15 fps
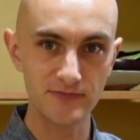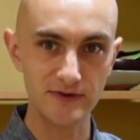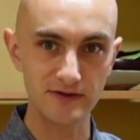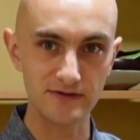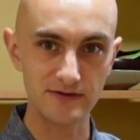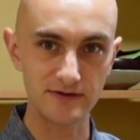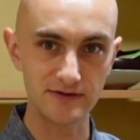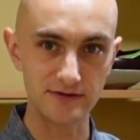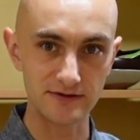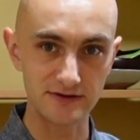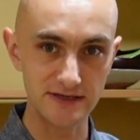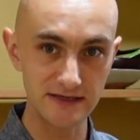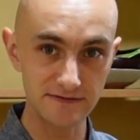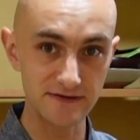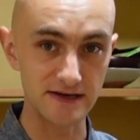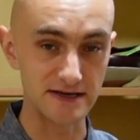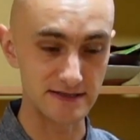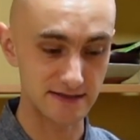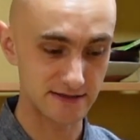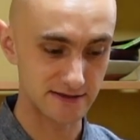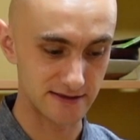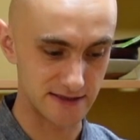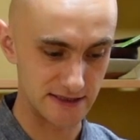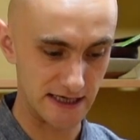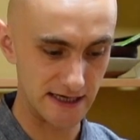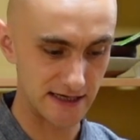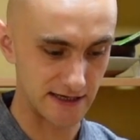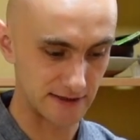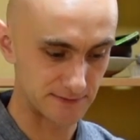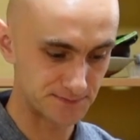the tea flask, the
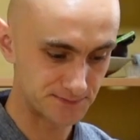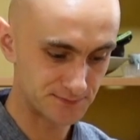chaire,